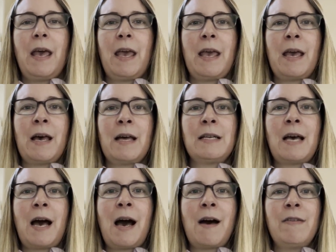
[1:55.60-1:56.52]
and
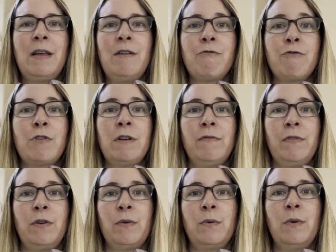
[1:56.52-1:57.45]
have it in front of
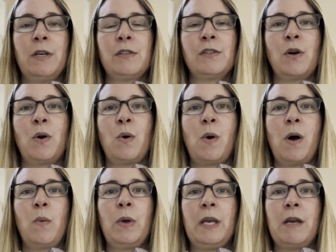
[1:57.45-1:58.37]
you. So
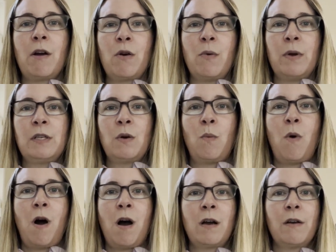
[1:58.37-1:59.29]
we are going to
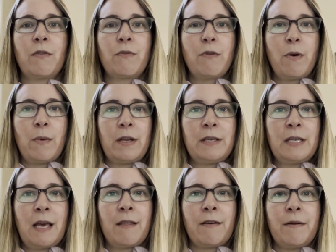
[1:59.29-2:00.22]
walk through it
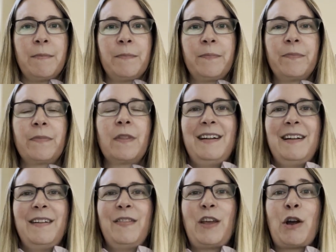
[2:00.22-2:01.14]
together.
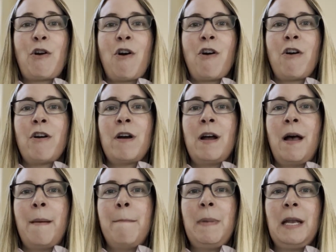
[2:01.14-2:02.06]
There are
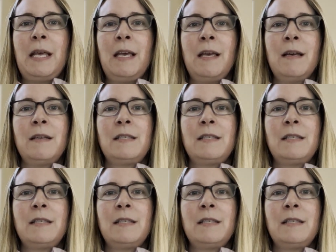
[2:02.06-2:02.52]
many